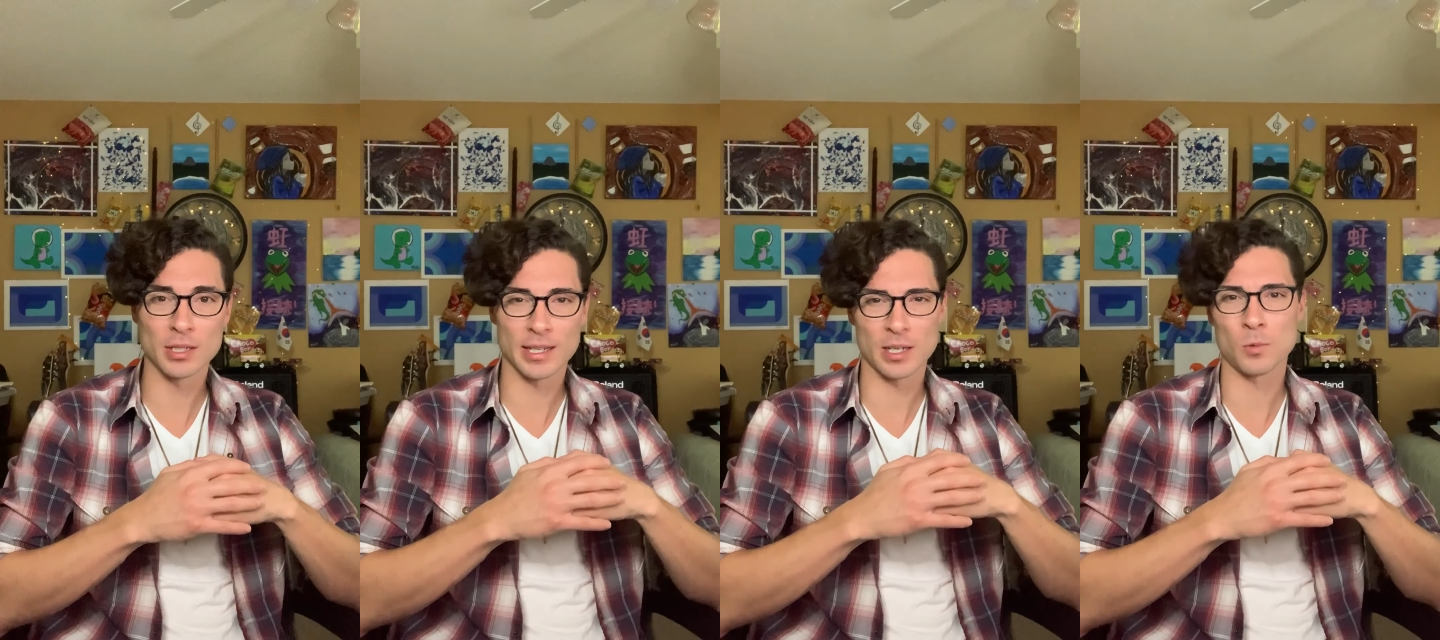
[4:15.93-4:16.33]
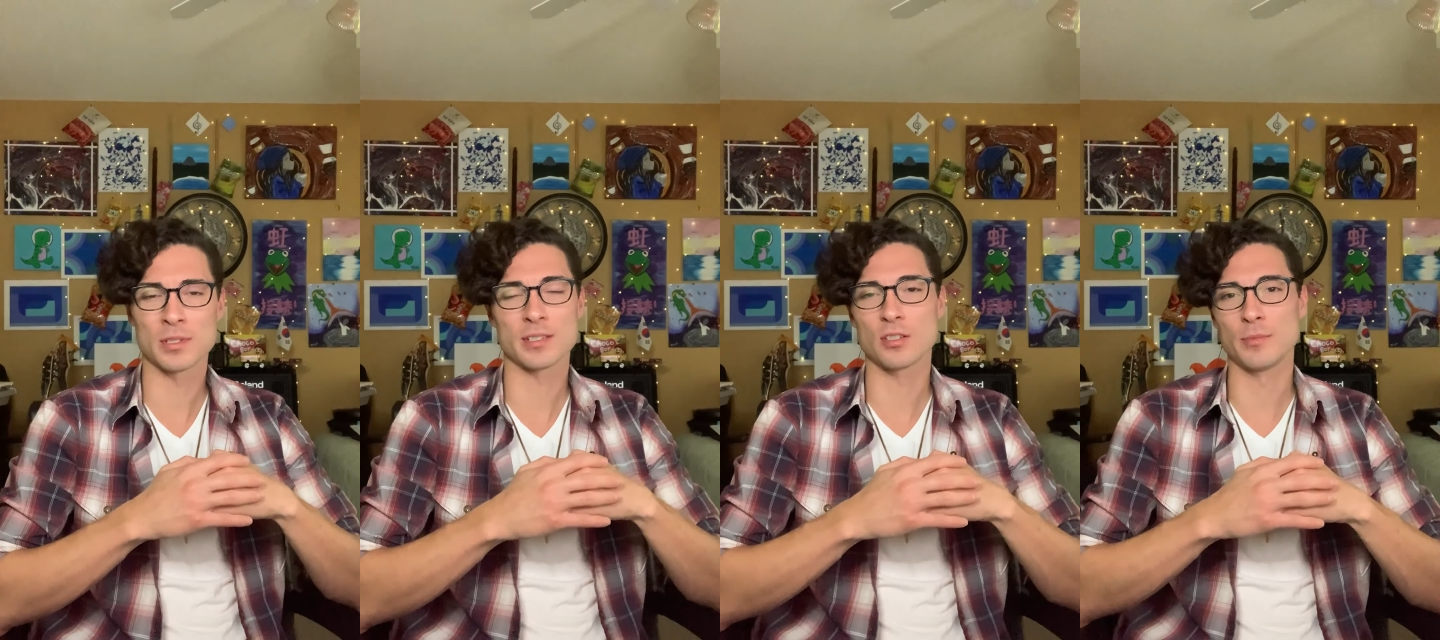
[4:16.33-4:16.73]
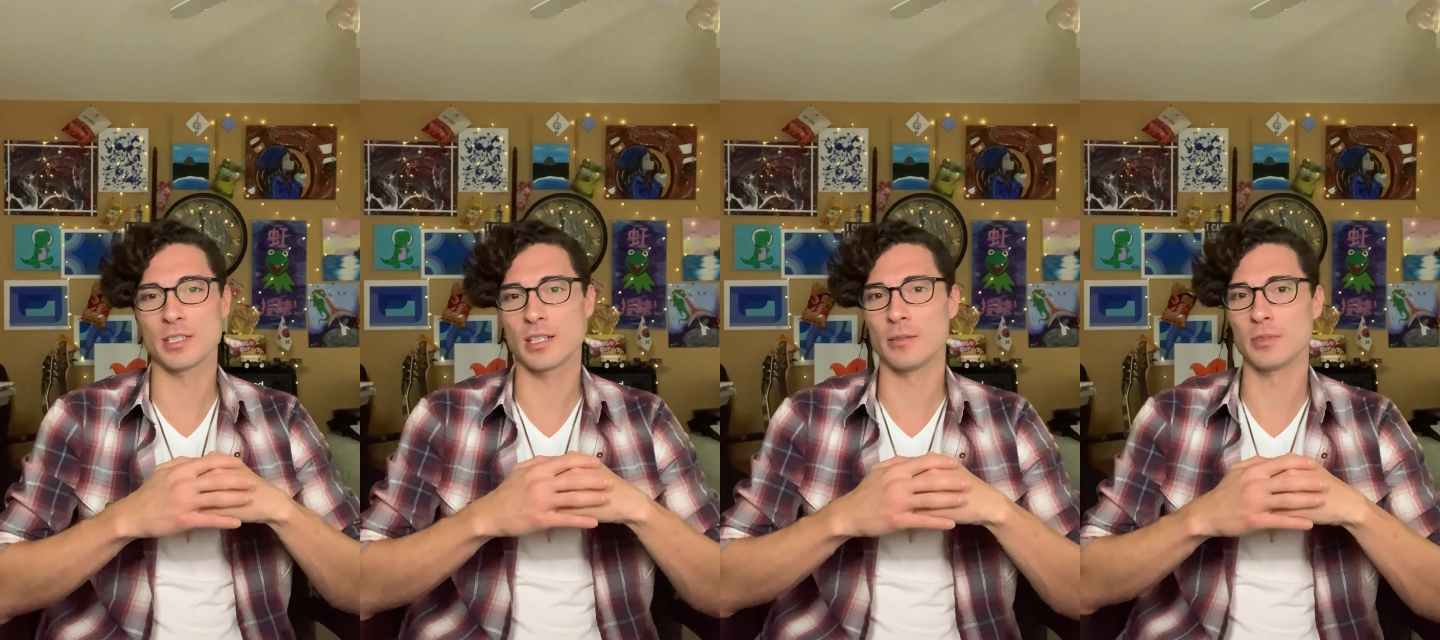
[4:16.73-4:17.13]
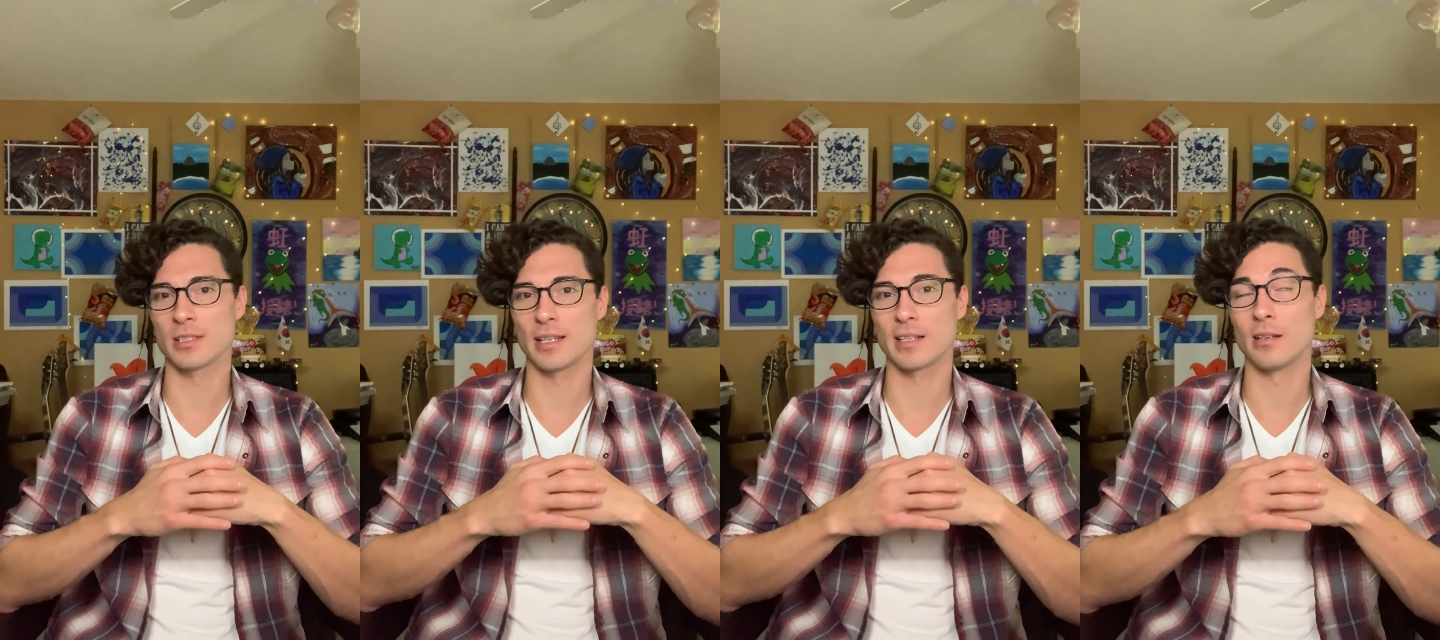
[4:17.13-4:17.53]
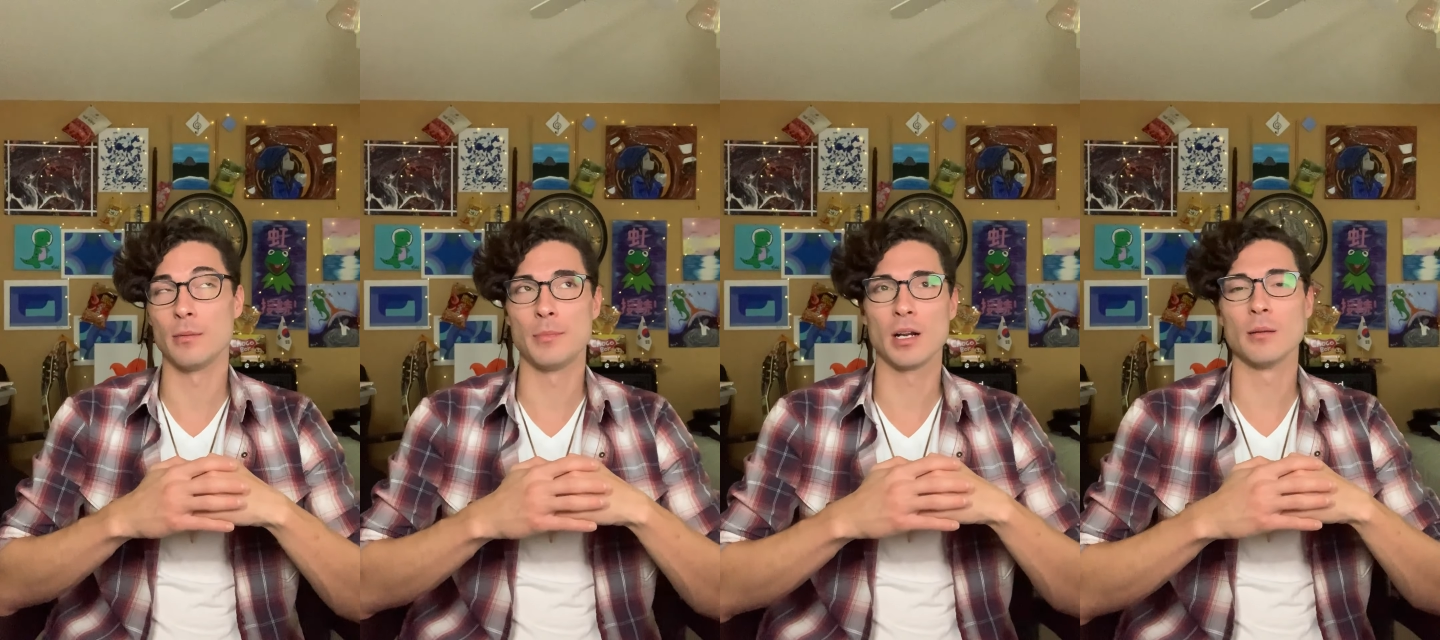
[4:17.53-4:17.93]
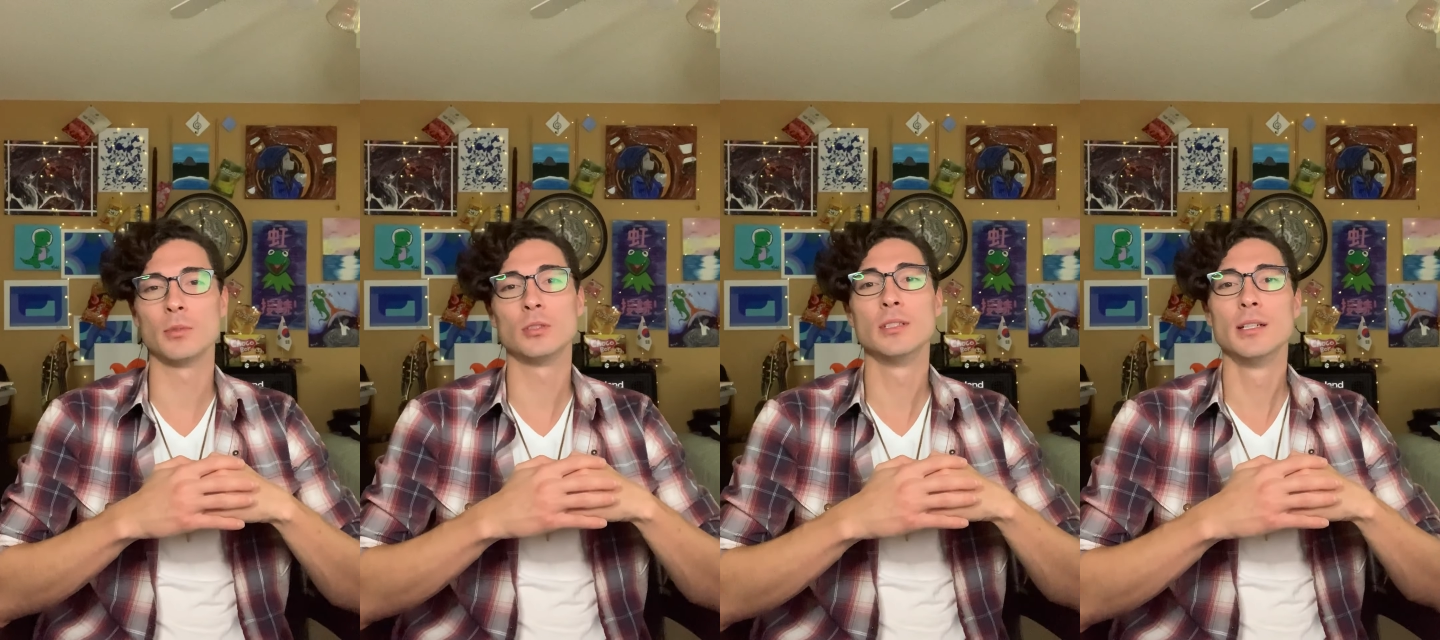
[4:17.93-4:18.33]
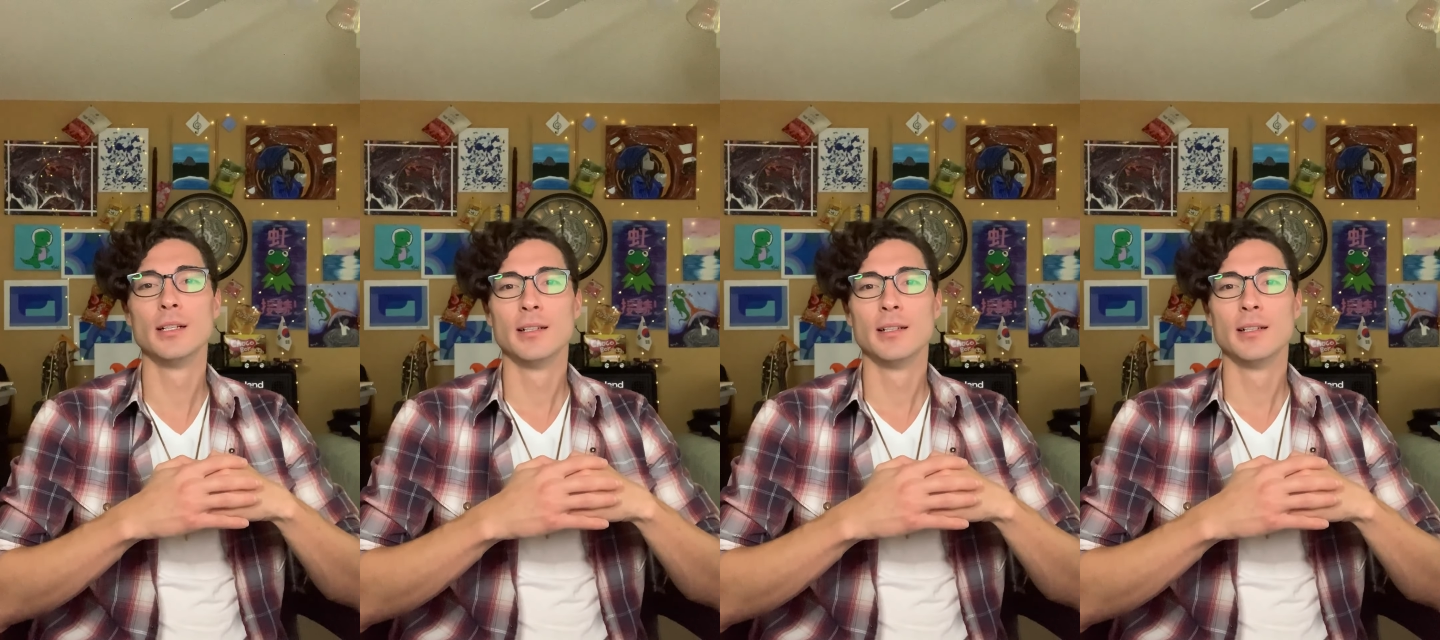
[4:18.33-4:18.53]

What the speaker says: but it wasn't so much that it was unbearable.